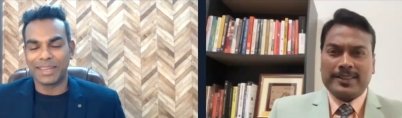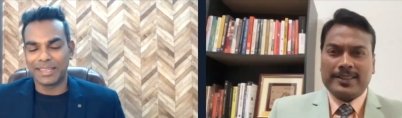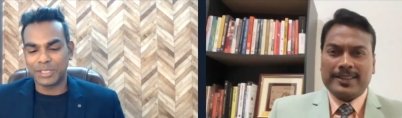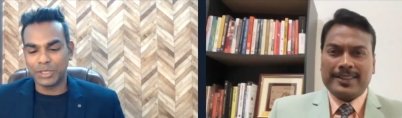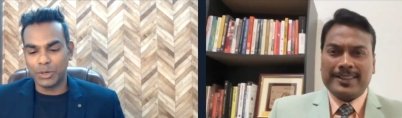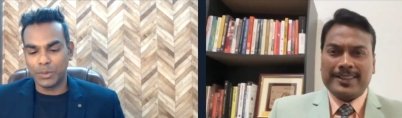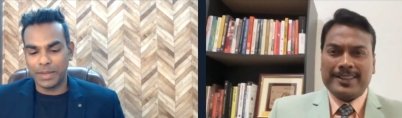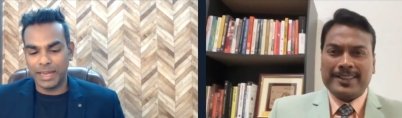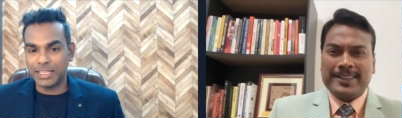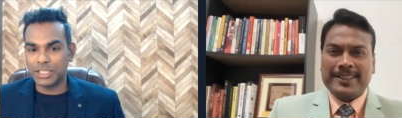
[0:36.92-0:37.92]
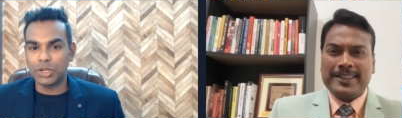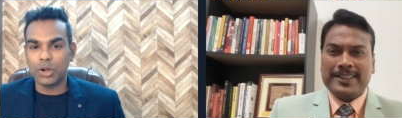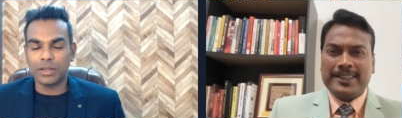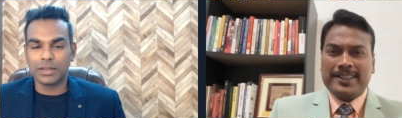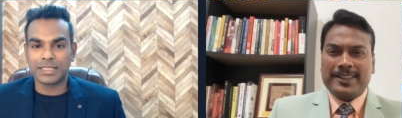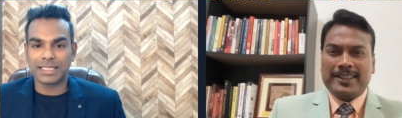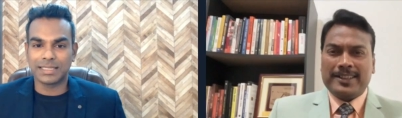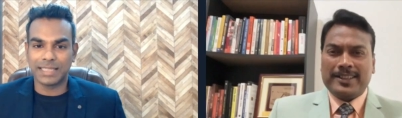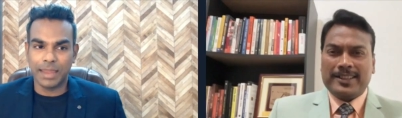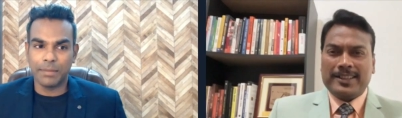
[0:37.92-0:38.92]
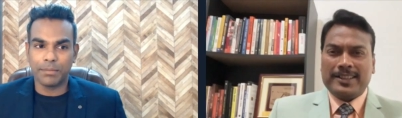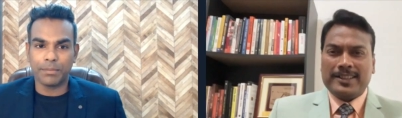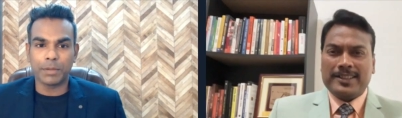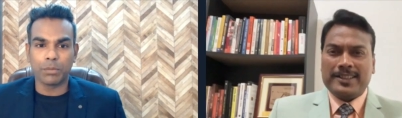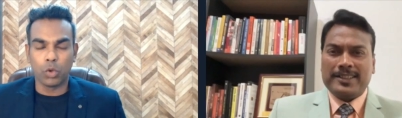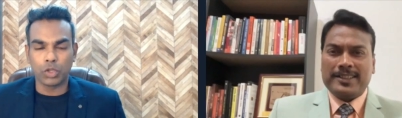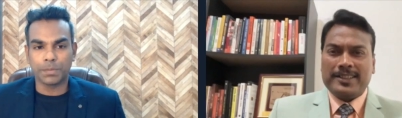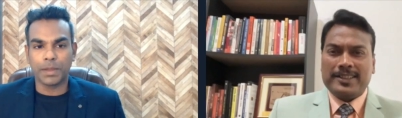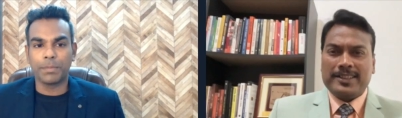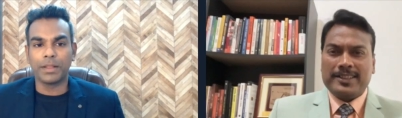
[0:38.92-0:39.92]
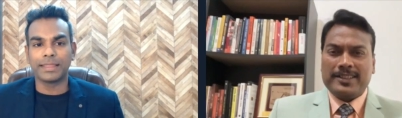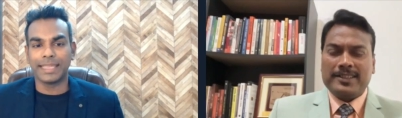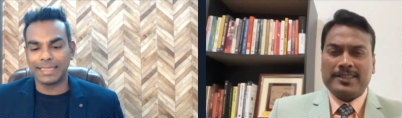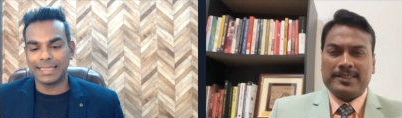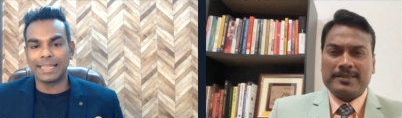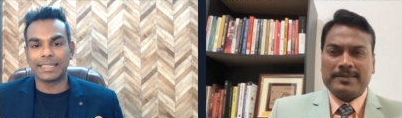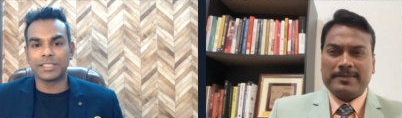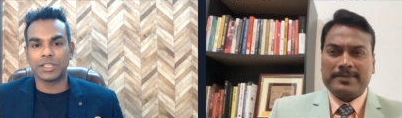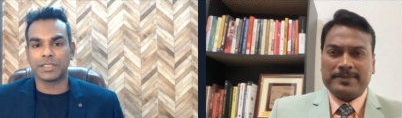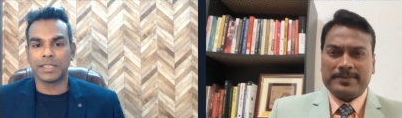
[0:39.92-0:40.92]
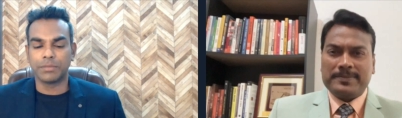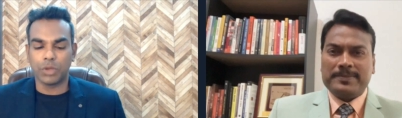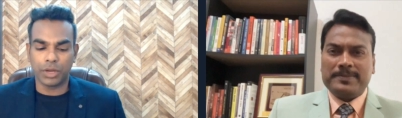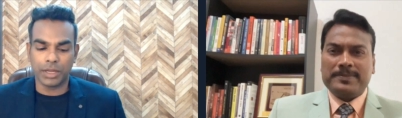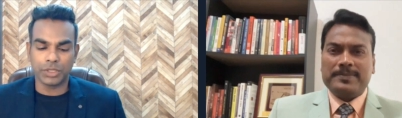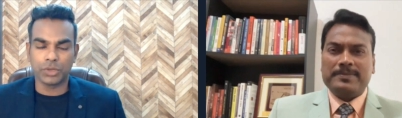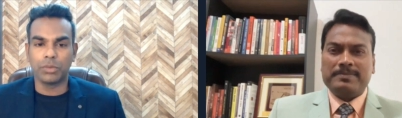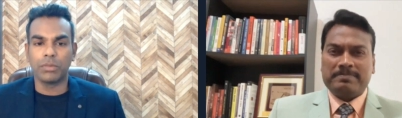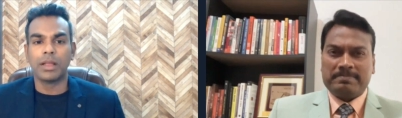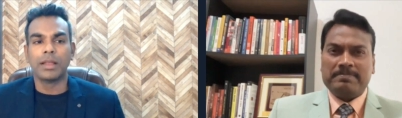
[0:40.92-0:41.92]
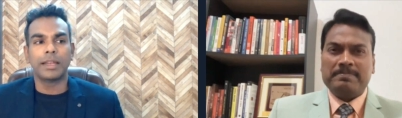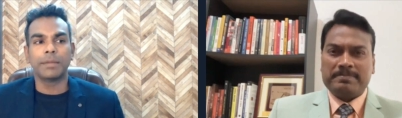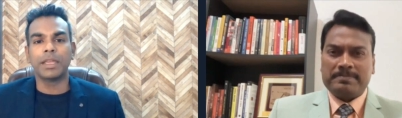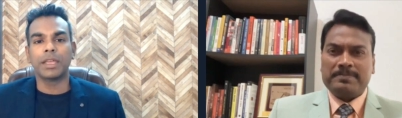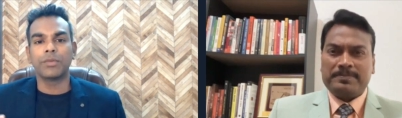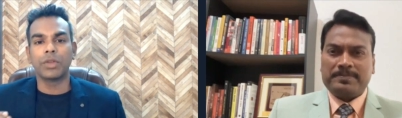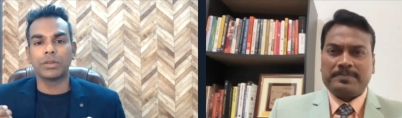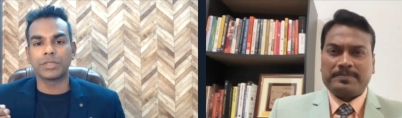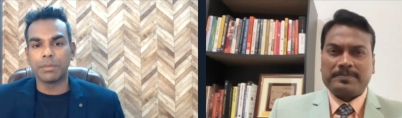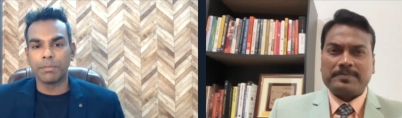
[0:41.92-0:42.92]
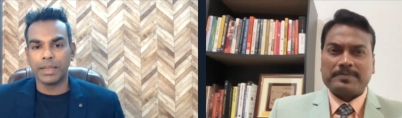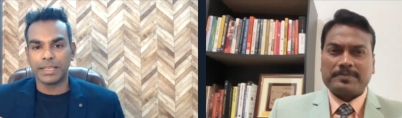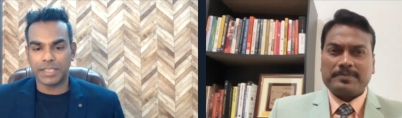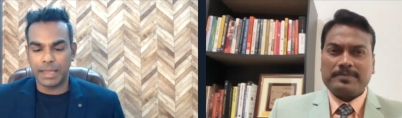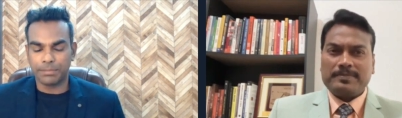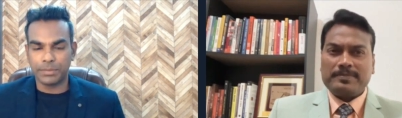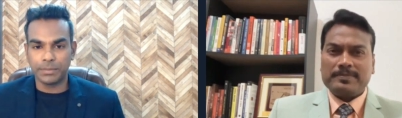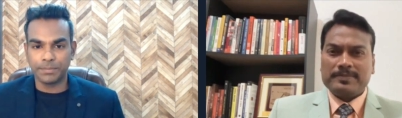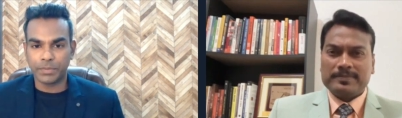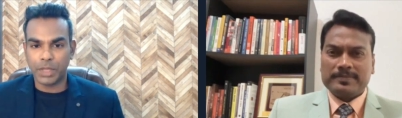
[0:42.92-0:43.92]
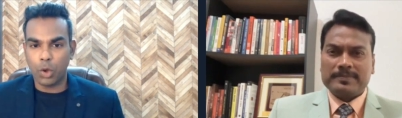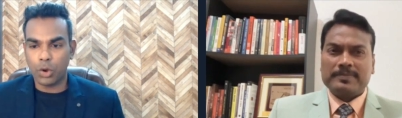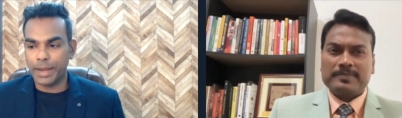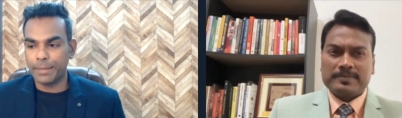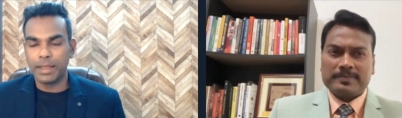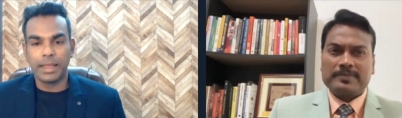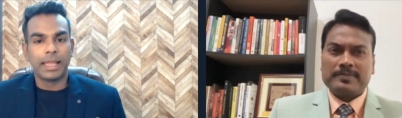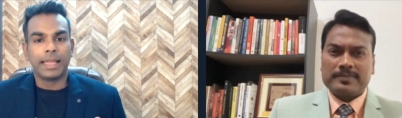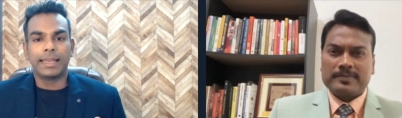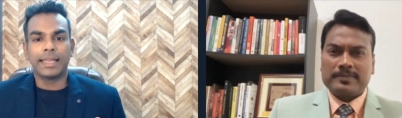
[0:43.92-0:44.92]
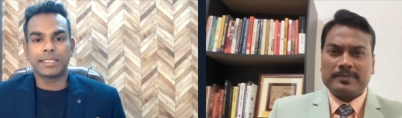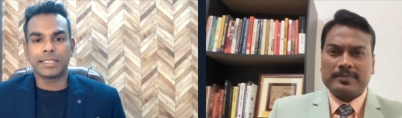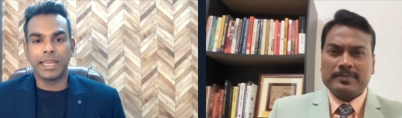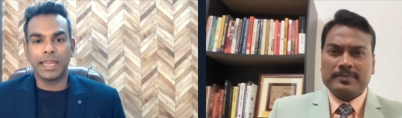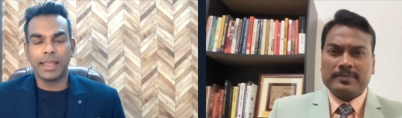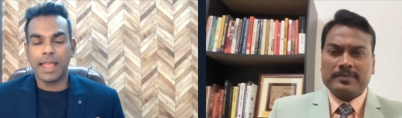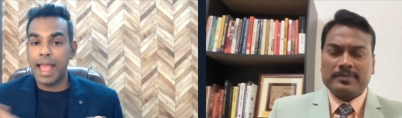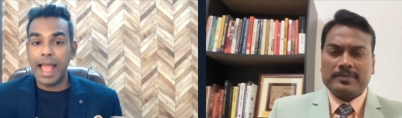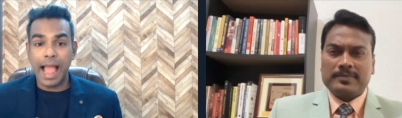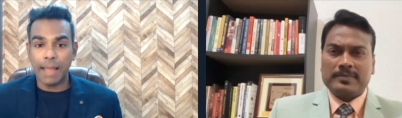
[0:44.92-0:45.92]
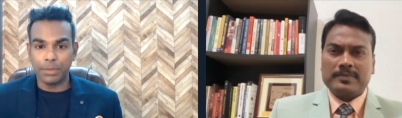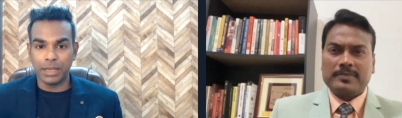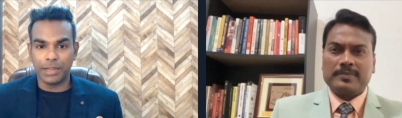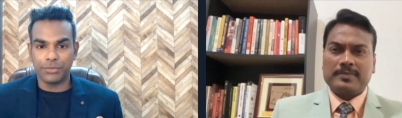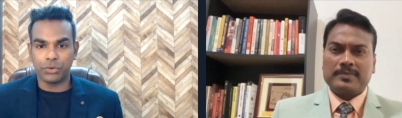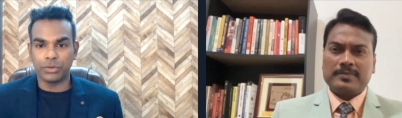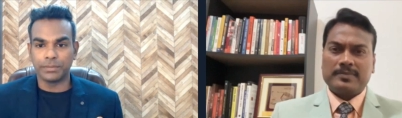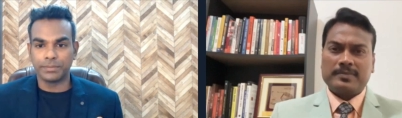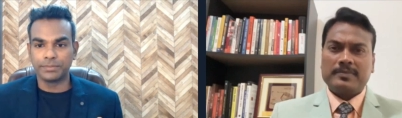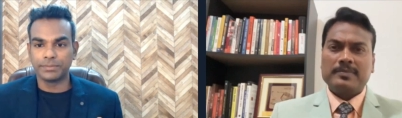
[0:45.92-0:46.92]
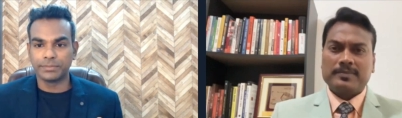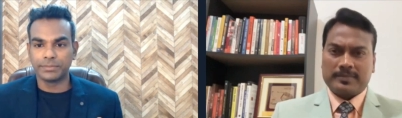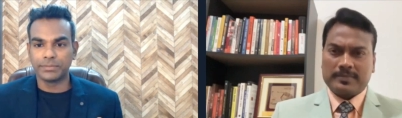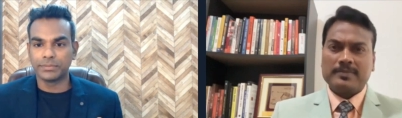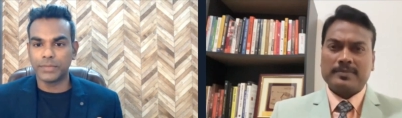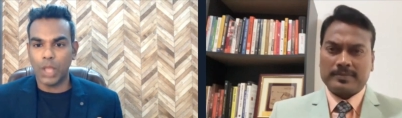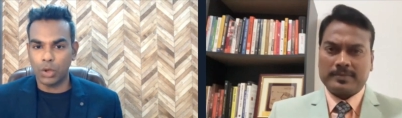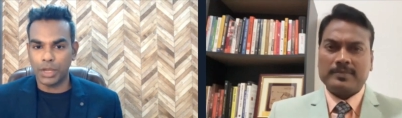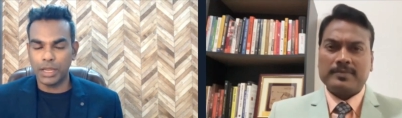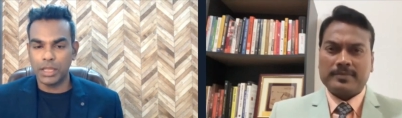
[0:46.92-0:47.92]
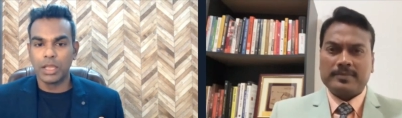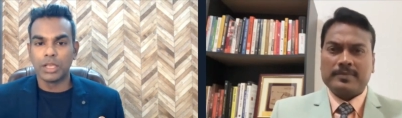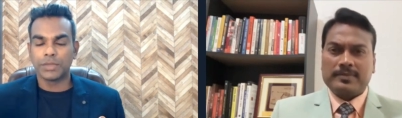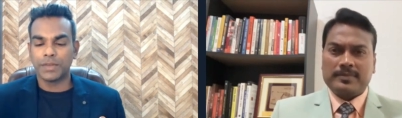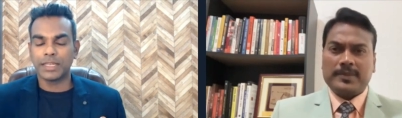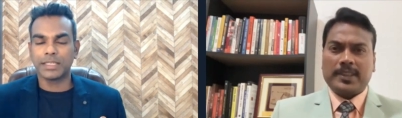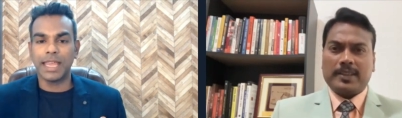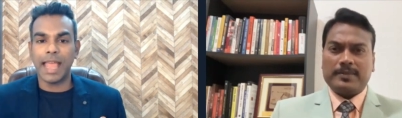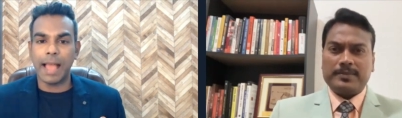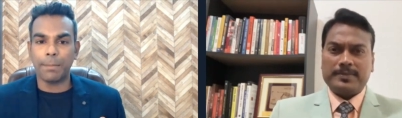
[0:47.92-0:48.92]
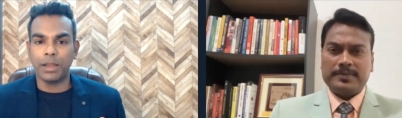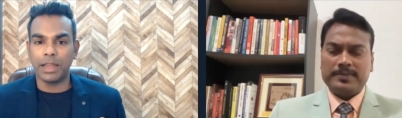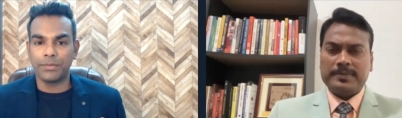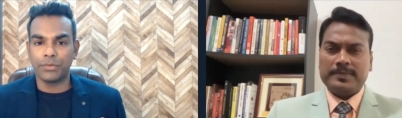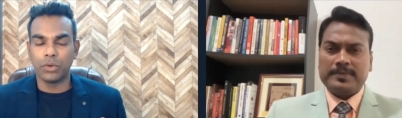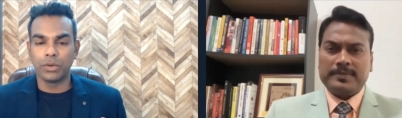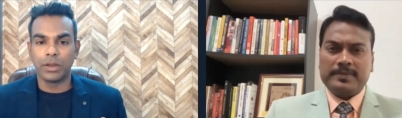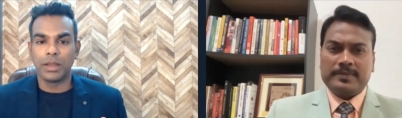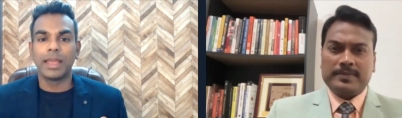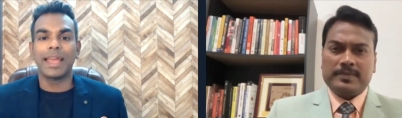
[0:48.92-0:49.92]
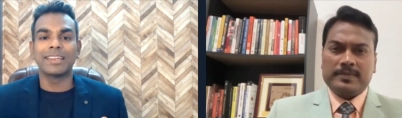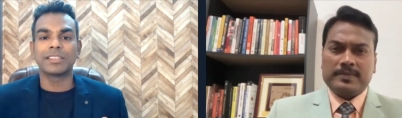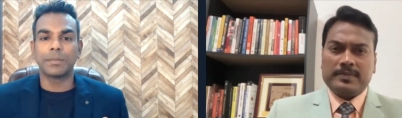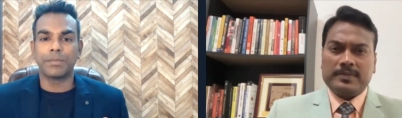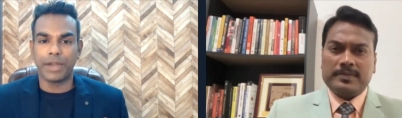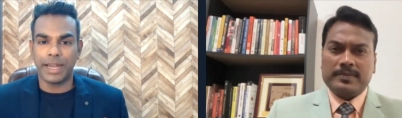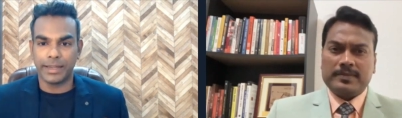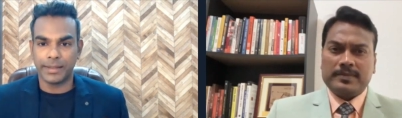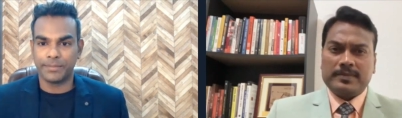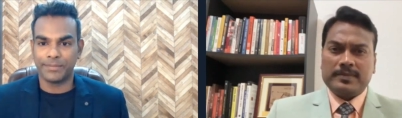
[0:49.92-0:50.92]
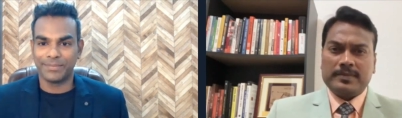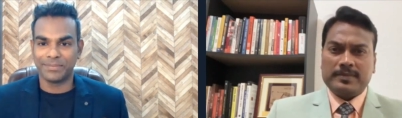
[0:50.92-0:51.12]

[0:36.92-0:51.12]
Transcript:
Speaker 1: Okay, so it is not same, but most people think that is the same. Okay, so let me give you a simple example. Okay, let's say Apple iPhone. Okay, so when I say Apple iPhone, it's a brand.